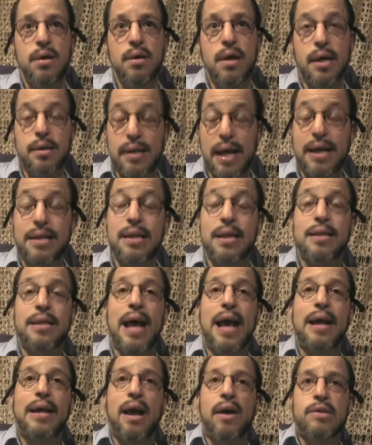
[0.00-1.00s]
I'd like to
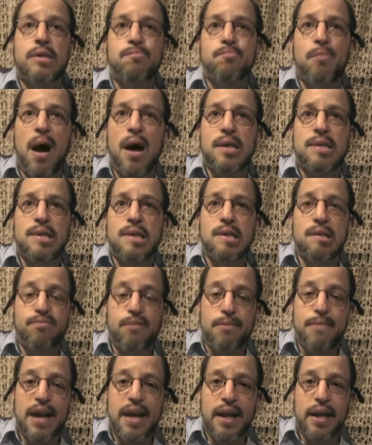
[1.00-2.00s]
thank our sponsors
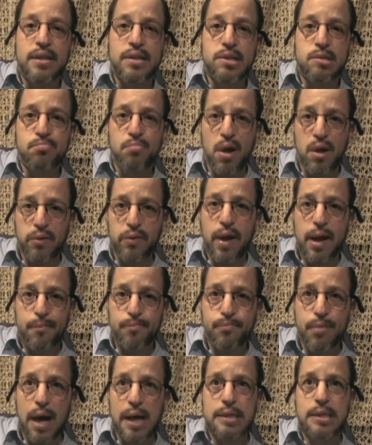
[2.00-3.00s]
for making this program
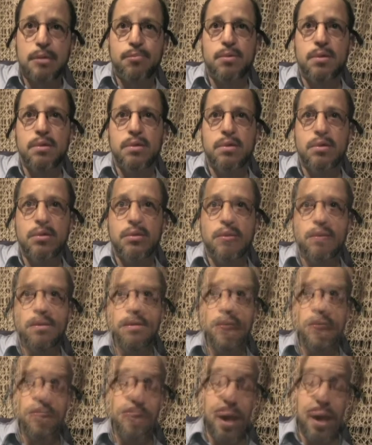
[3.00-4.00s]
possible.
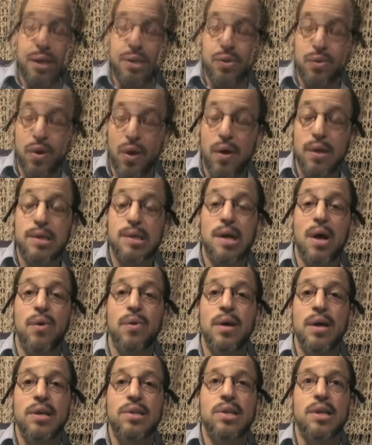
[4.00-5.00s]
My gratitude
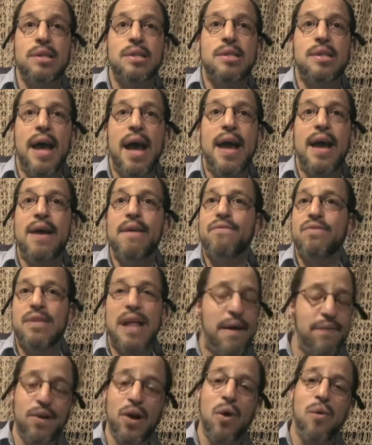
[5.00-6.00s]
also to Dave
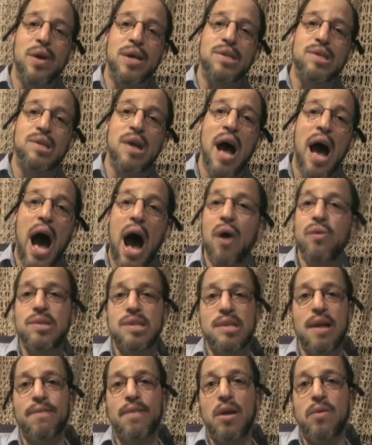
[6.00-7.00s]
Lefkowitz,
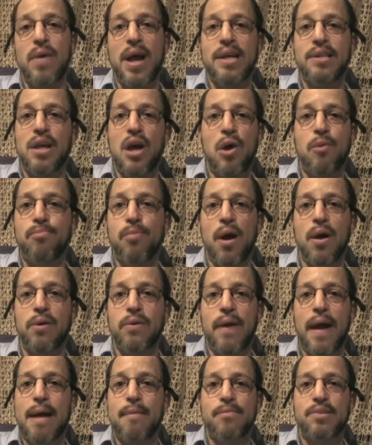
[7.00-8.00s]
host of the radio
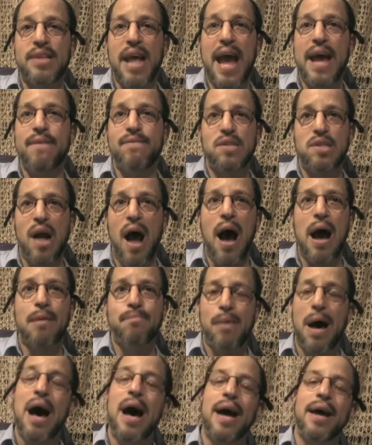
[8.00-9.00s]
program Dave's Gone
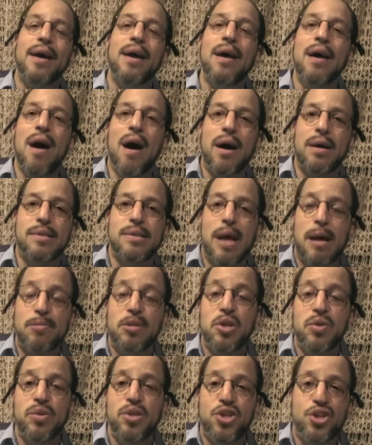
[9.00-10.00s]
By on
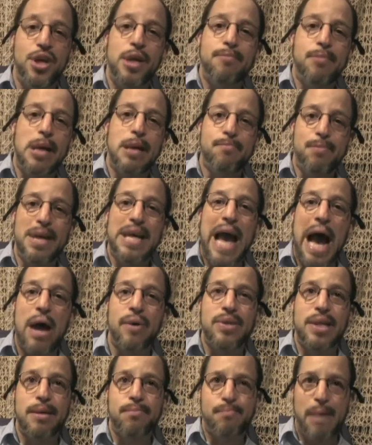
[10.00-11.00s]
WGBB
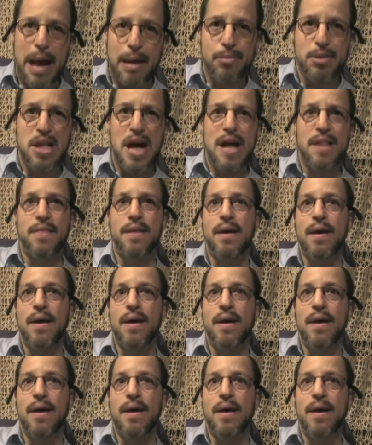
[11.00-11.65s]
out in Babylon.